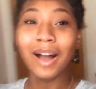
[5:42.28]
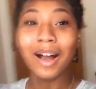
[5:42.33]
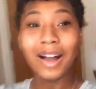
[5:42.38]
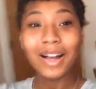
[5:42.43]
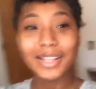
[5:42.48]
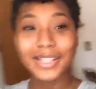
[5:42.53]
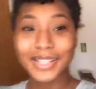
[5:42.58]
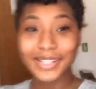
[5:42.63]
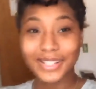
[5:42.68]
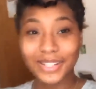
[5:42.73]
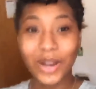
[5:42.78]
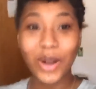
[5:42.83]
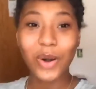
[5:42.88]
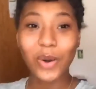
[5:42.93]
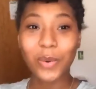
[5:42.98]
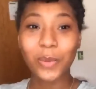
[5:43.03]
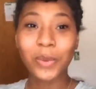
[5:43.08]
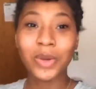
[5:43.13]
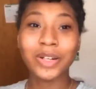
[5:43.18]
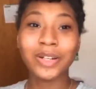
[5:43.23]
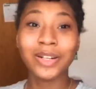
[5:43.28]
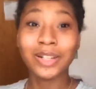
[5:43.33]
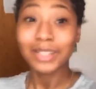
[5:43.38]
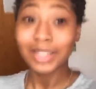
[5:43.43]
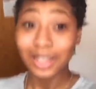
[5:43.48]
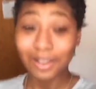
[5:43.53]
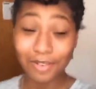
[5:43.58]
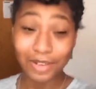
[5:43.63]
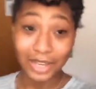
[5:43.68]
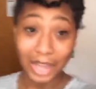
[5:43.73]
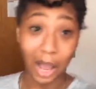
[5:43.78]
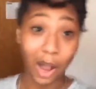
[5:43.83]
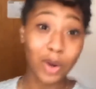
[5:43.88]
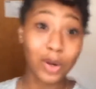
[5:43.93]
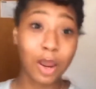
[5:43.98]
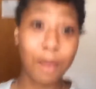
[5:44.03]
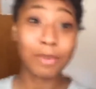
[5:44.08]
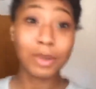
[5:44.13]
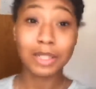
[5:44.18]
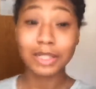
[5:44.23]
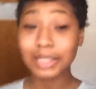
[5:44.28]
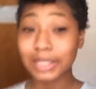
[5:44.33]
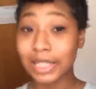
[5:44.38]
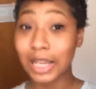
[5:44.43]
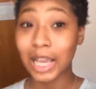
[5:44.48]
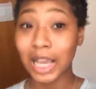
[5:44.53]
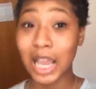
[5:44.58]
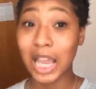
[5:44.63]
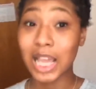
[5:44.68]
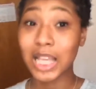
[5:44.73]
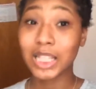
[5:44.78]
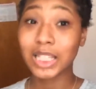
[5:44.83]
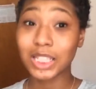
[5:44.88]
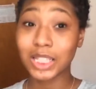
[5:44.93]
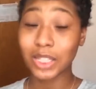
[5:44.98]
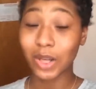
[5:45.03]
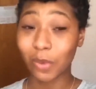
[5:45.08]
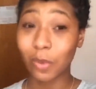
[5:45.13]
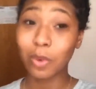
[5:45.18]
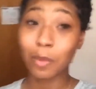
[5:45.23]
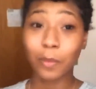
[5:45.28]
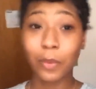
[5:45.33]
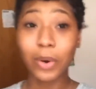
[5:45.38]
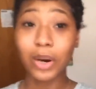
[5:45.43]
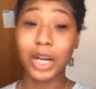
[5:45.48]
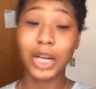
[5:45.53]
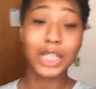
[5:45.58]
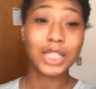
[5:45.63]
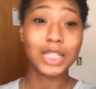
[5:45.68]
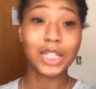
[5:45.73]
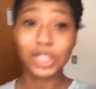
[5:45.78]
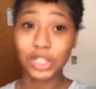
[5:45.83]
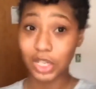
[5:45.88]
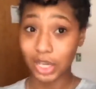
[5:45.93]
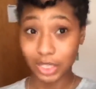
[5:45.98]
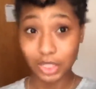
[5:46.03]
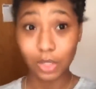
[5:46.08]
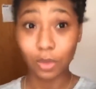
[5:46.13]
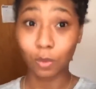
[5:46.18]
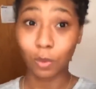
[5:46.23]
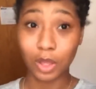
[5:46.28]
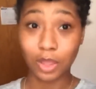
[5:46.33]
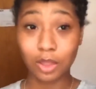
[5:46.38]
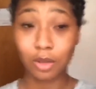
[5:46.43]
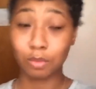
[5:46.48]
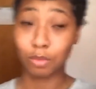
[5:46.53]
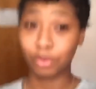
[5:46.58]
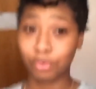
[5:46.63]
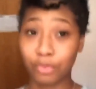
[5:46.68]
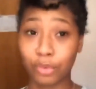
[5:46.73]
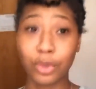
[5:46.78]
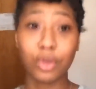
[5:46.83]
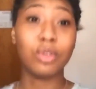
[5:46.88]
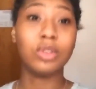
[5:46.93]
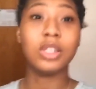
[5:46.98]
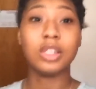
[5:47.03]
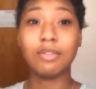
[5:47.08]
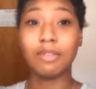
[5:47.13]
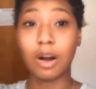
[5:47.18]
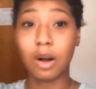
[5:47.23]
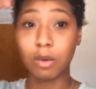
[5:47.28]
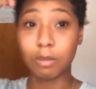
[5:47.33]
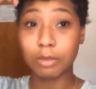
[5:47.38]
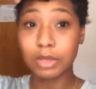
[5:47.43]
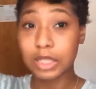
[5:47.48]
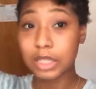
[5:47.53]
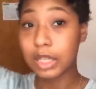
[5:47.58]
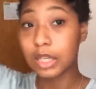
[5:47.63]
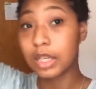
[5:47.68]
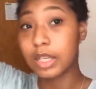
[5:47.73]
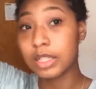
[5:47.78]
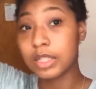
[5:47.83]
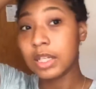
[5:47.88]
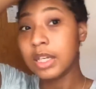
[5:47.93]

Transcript: So when you're leaving out at Penn State, it's so important to check the weather before you leave out because